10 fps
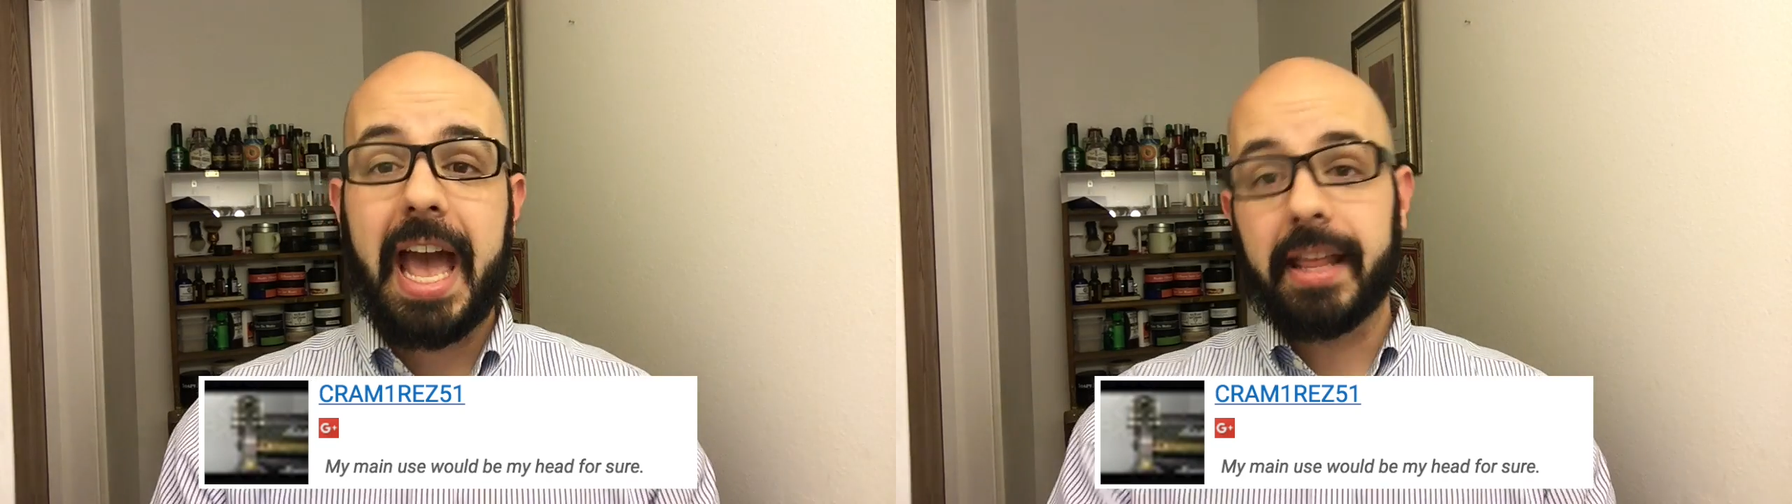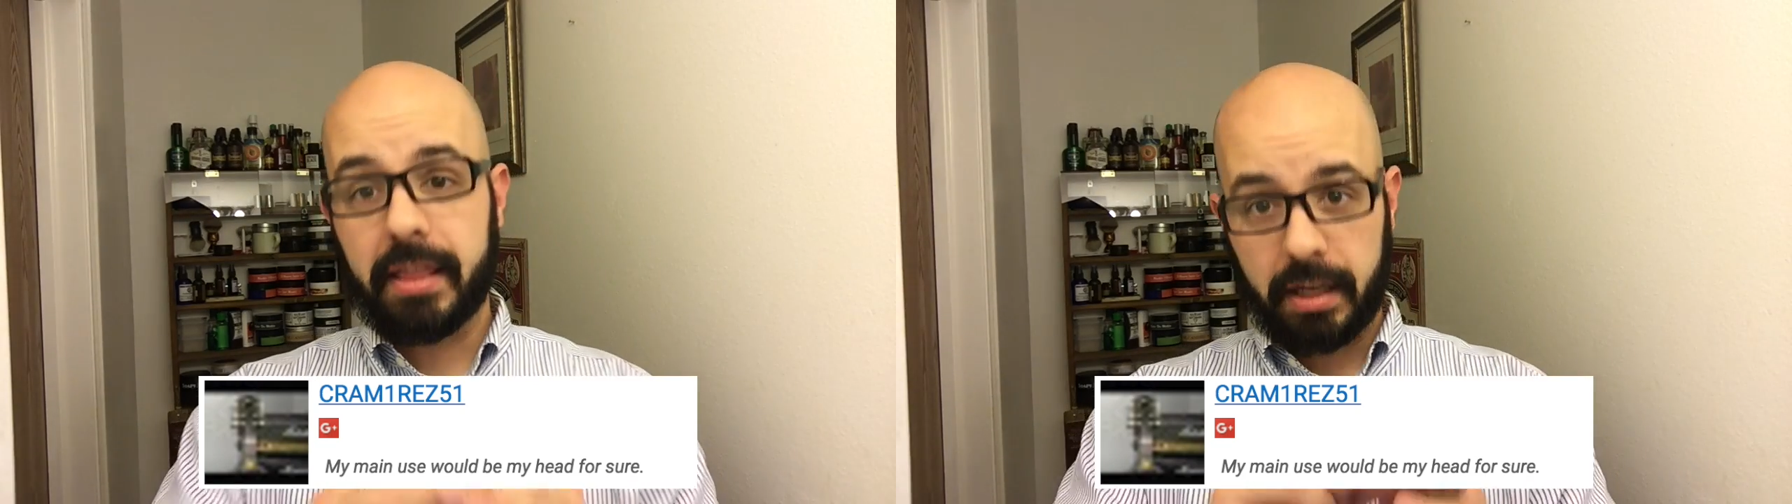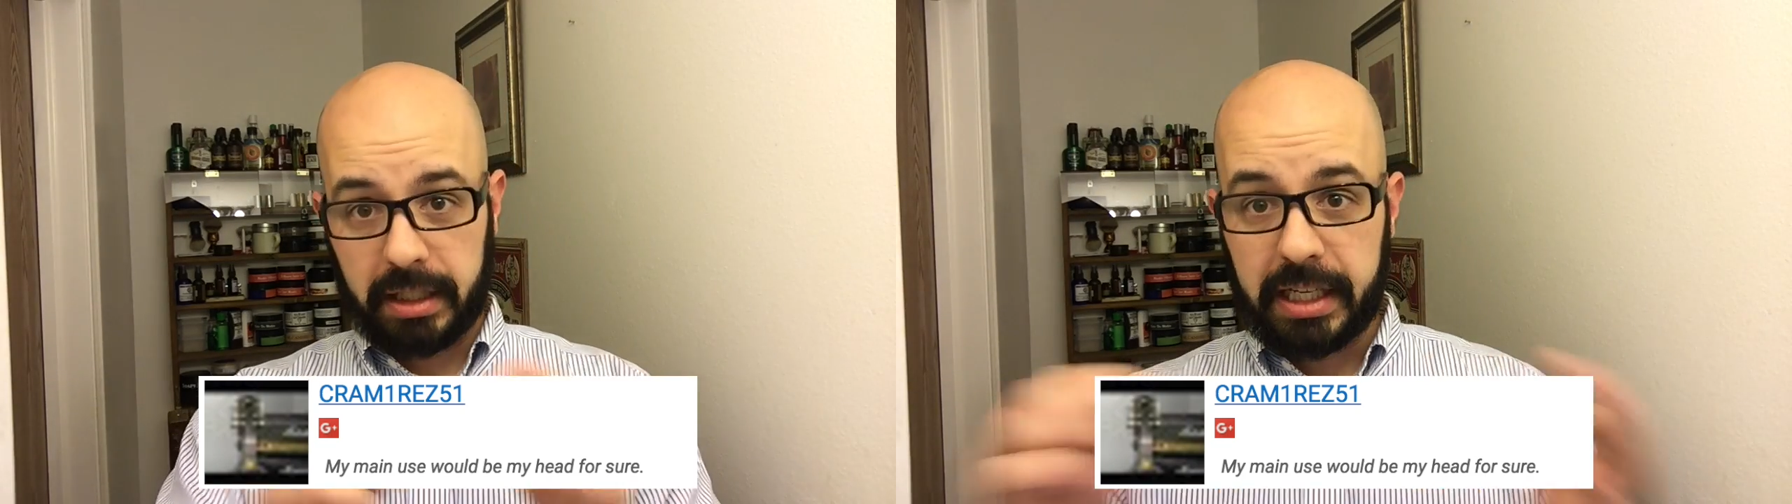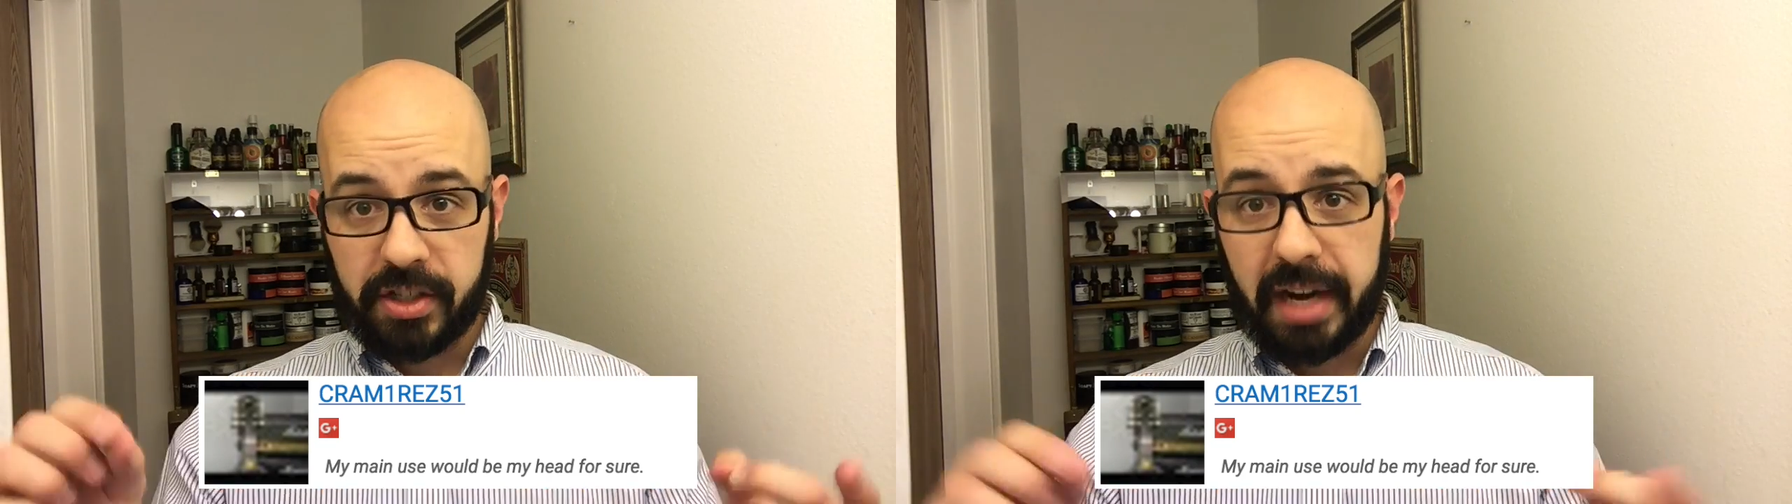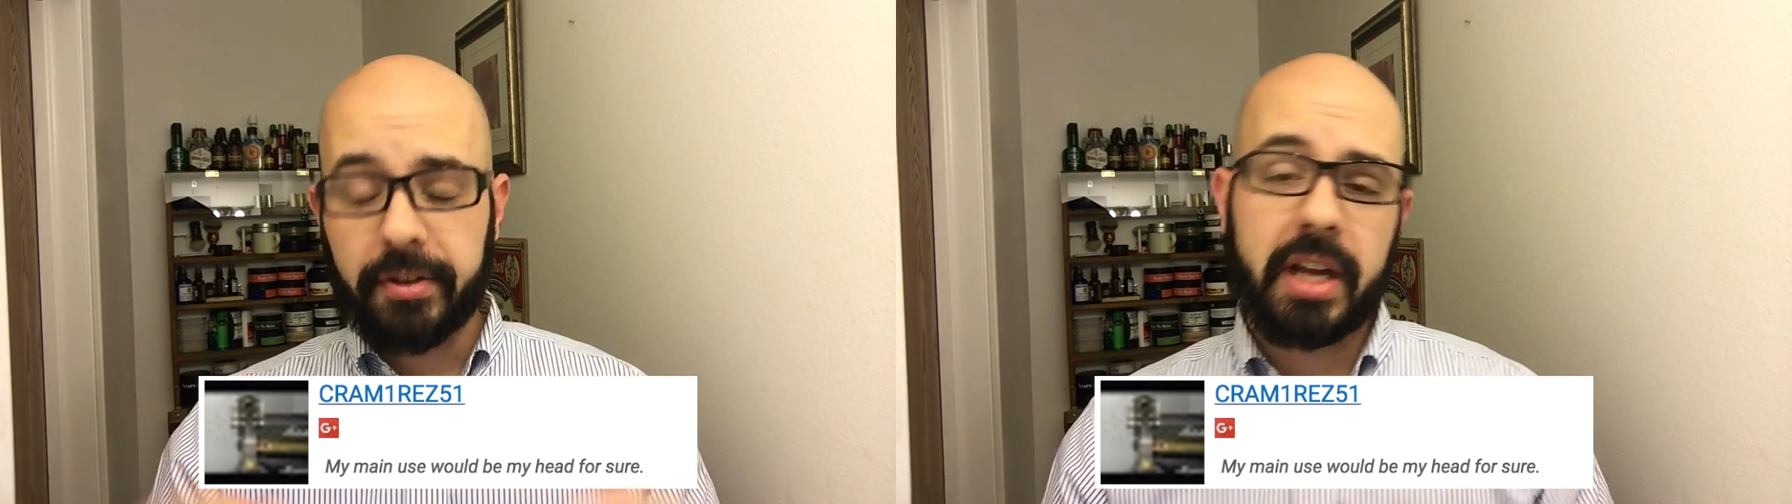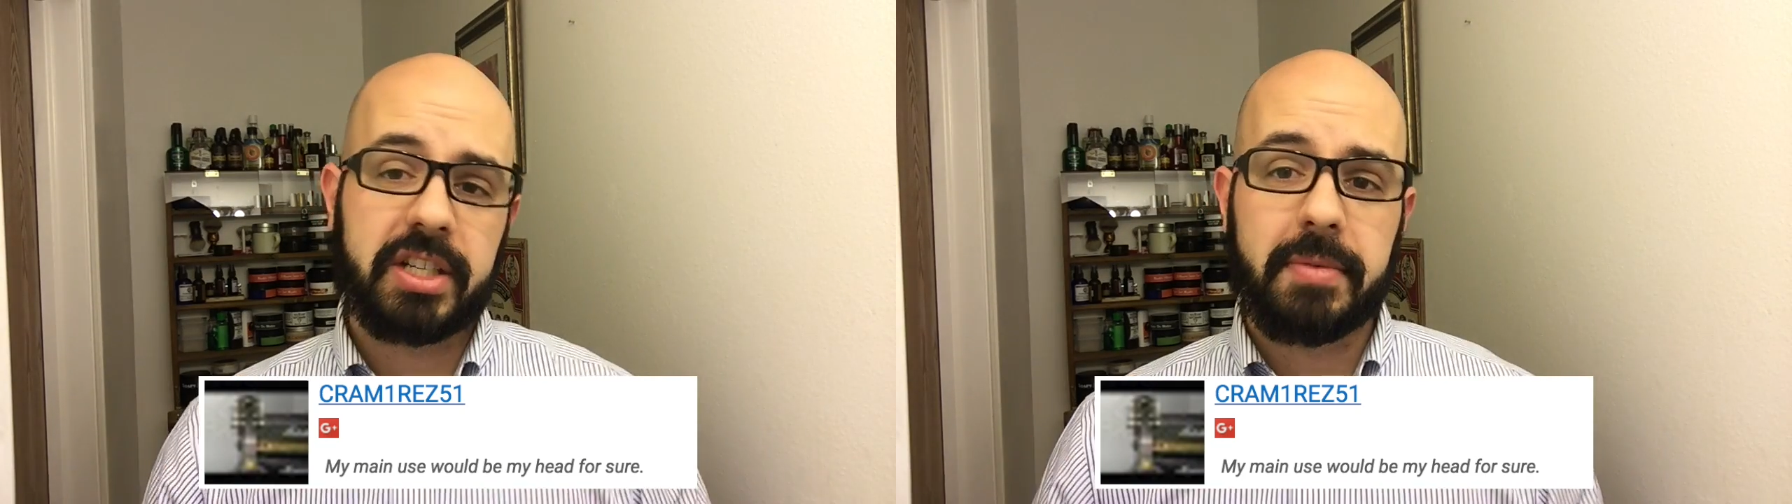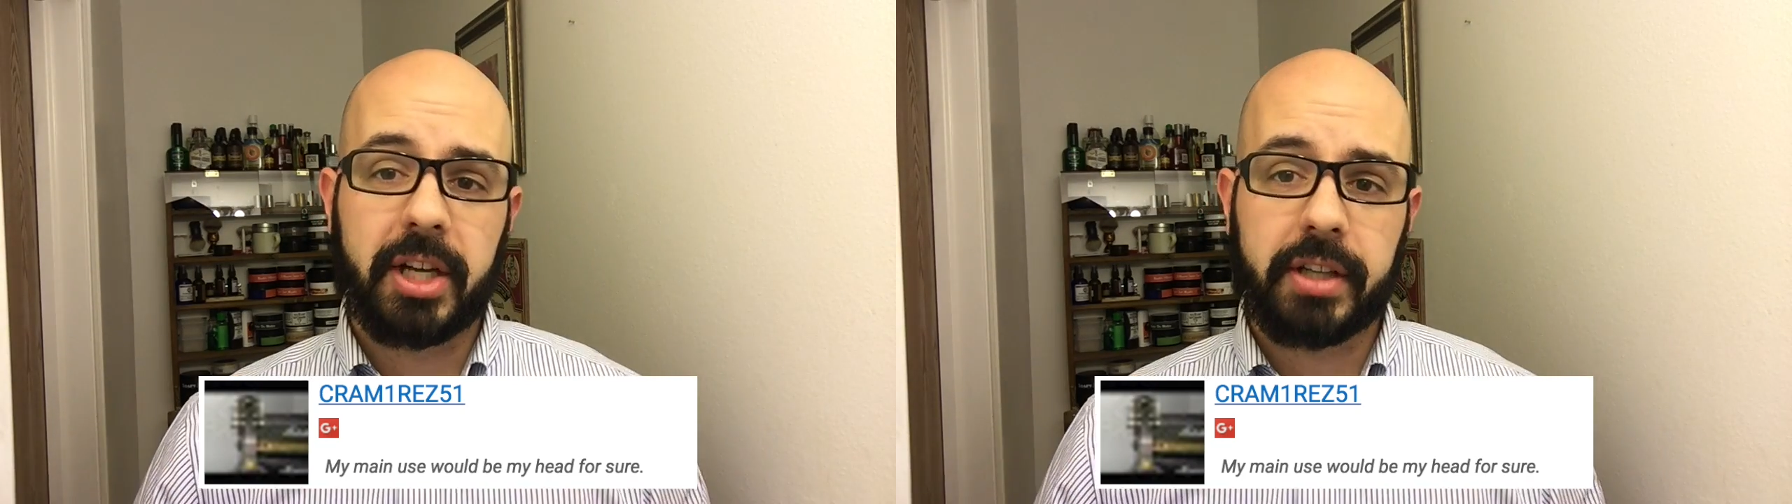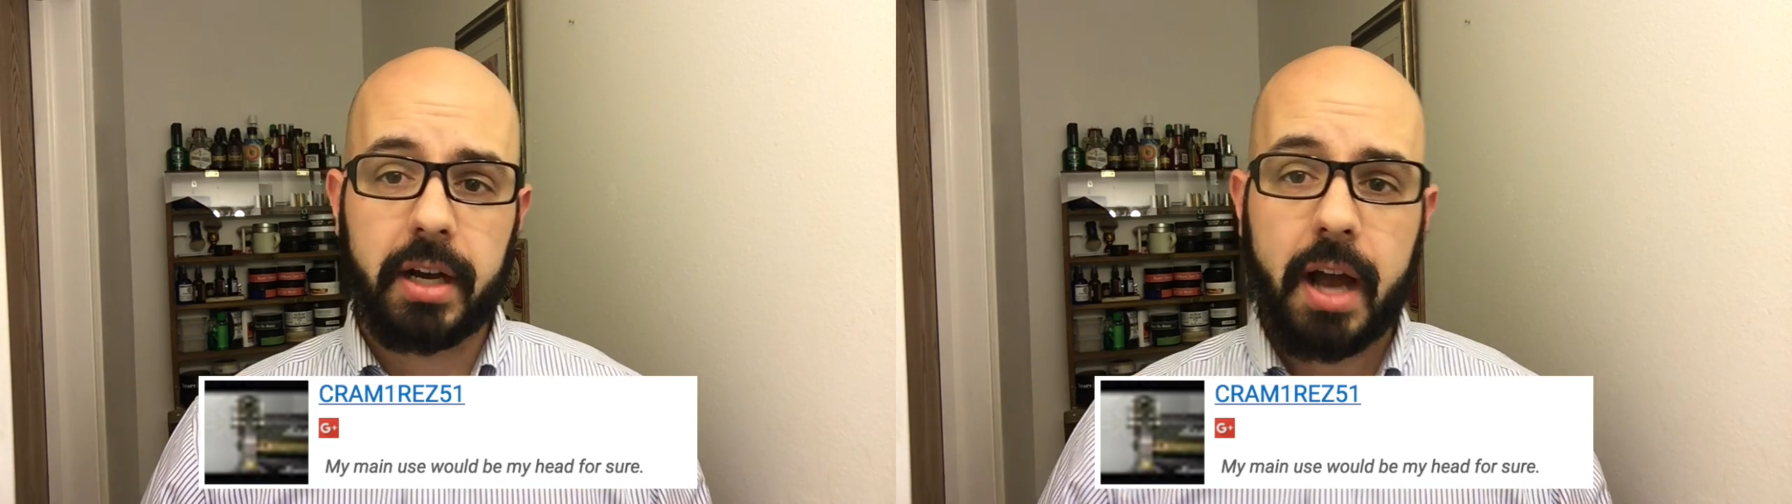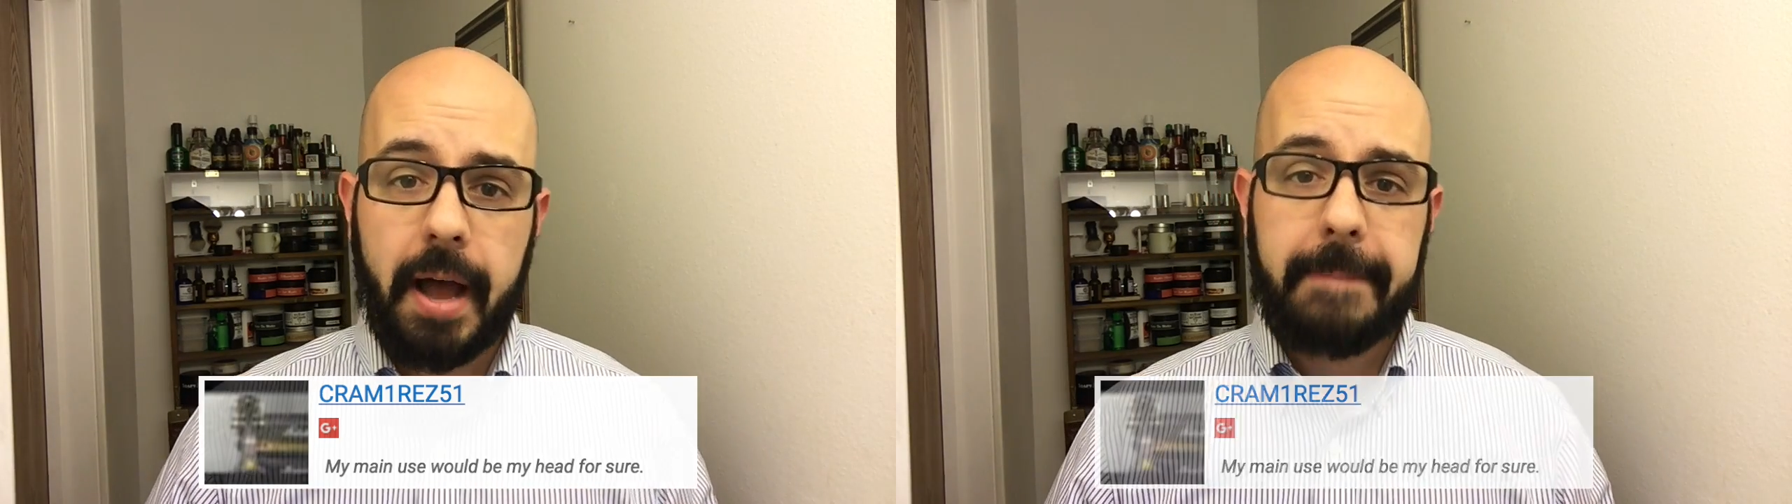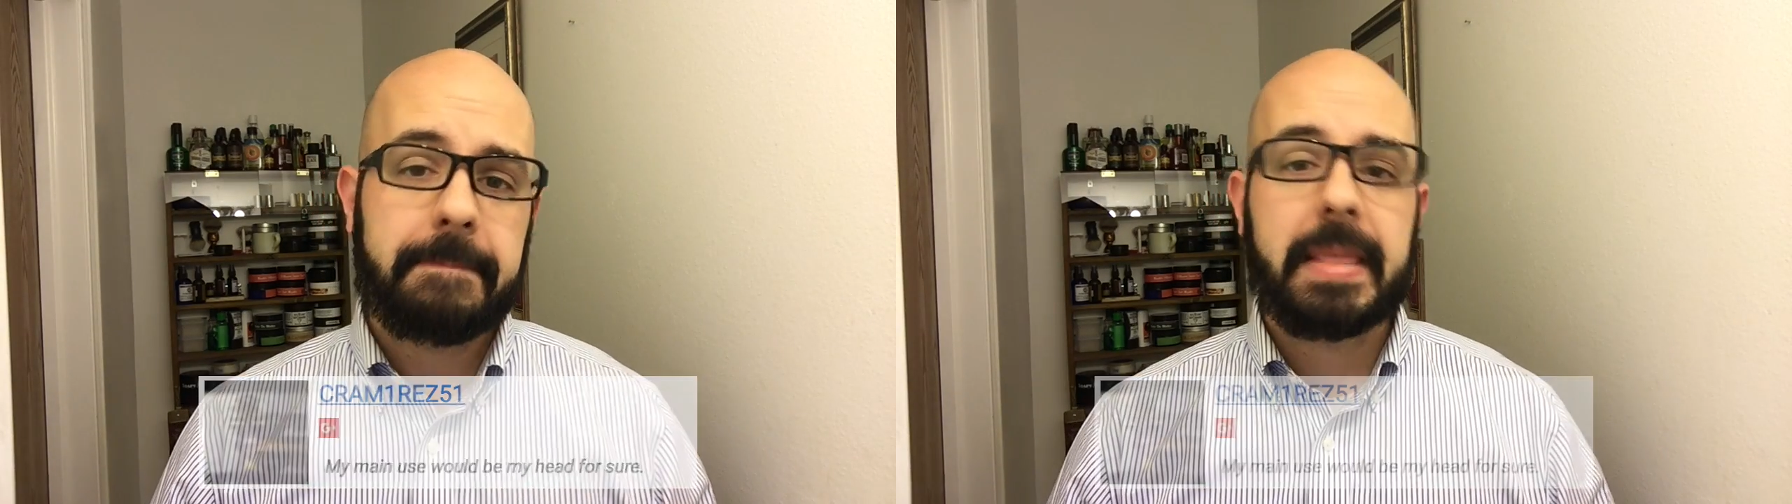at
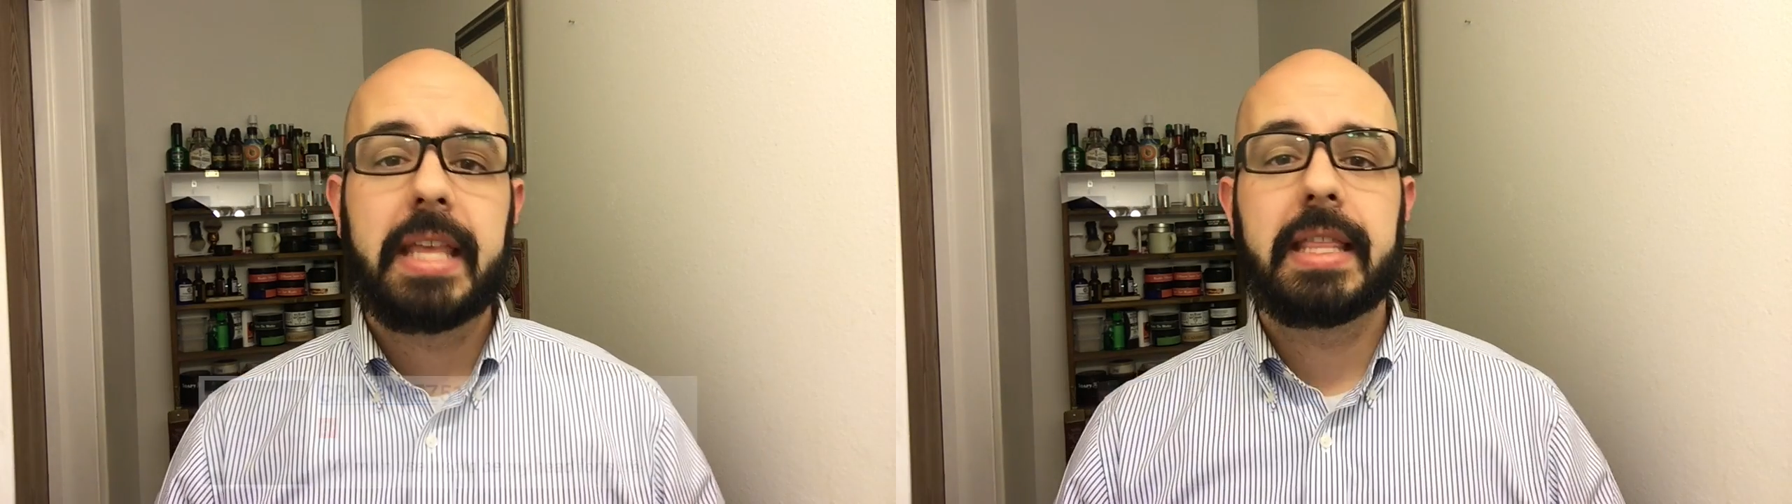thecleanshaver@gmail.com,